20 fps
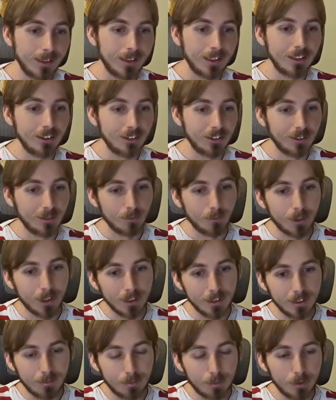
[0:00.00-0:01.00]
the kitchen in
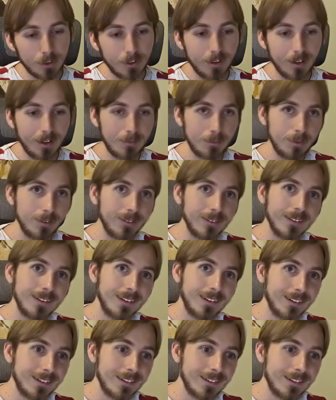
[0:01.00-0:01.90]
one spot, I put it in a